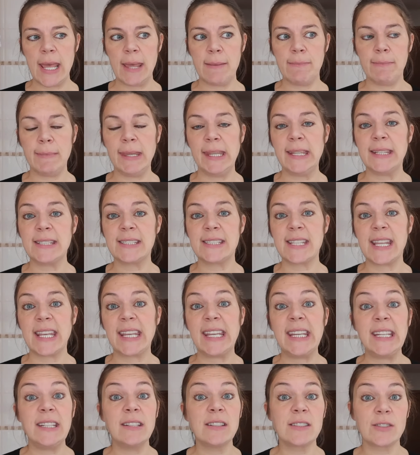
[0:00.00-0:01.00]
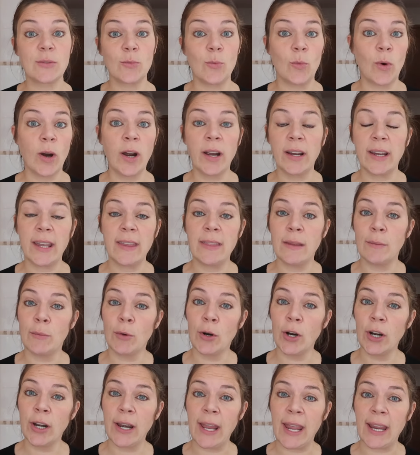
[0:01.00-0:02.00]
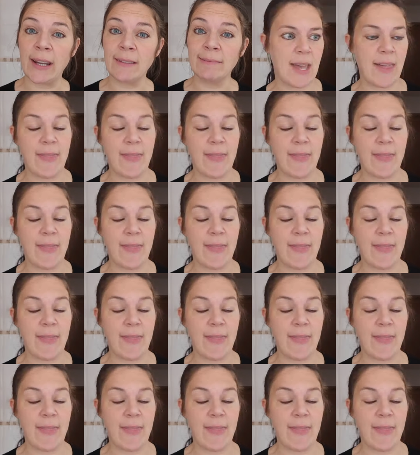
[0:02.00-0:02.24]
It means that he doesn't work in the morning,